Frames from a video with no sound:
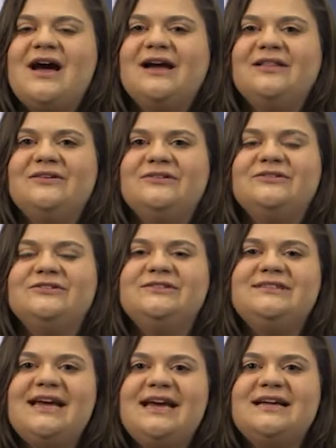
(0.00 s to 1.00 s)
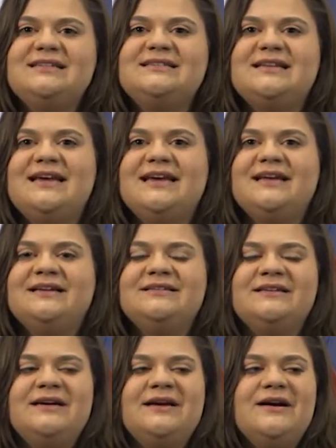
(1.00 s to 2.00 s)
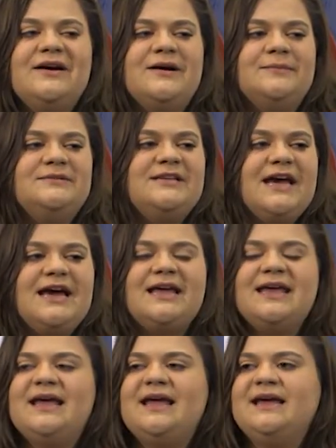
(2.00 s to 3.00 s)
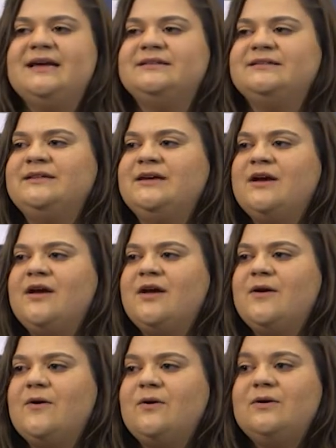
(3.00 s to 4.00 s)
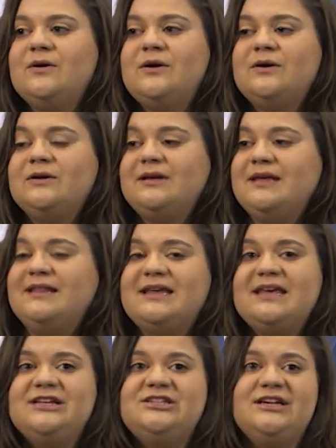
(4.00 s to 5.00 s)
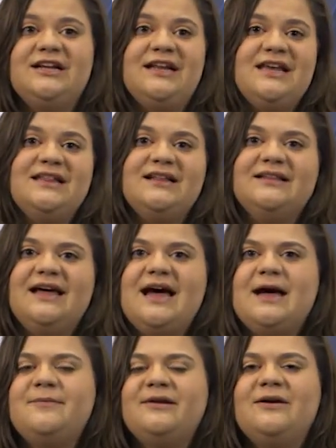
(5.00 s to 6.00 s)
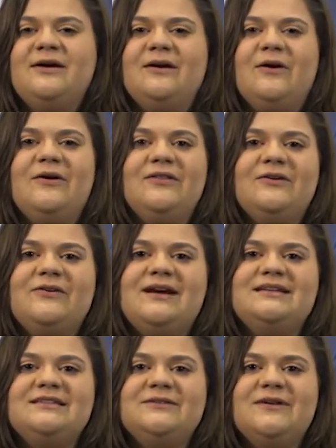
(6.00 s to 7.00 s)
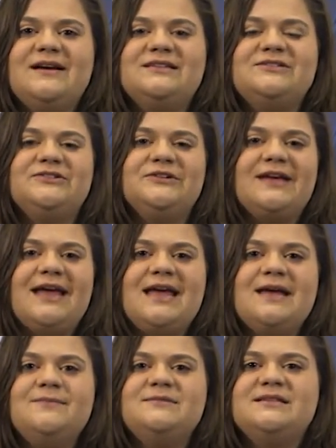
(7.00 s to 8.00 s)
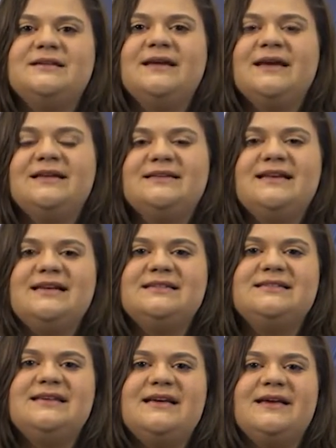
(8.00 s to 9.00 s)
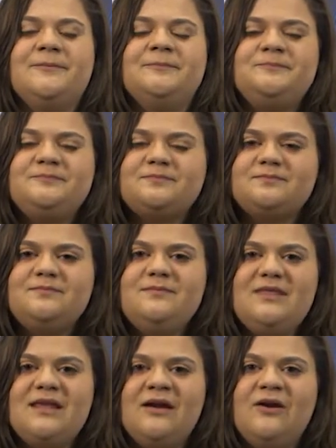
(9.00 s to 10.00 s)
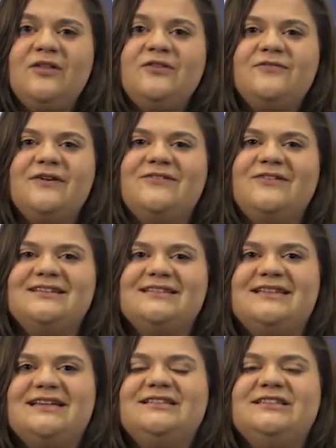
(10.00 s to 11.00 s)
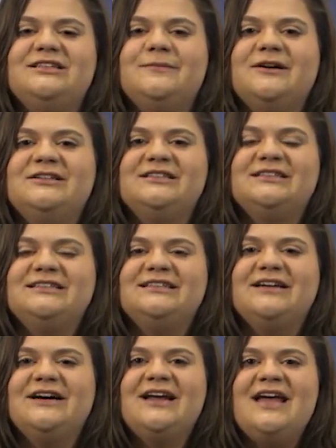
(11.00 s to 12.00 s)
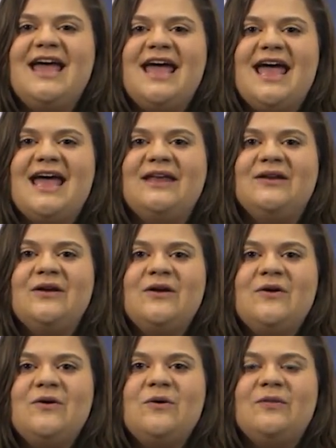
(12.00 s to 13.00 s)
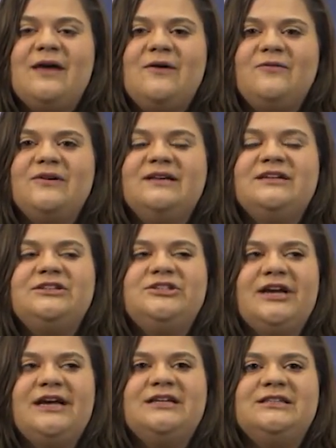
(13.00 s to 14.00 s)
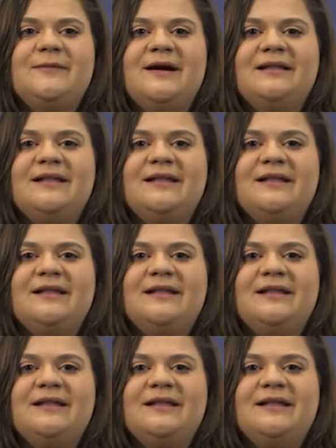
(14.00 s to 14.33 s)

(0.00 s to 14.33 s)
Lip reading: I learned through dance and tech and in the kitchen and in the lab and on all the crazy ways through games and dancing and all the fun ways that they teach about Jesus here. And that really changed my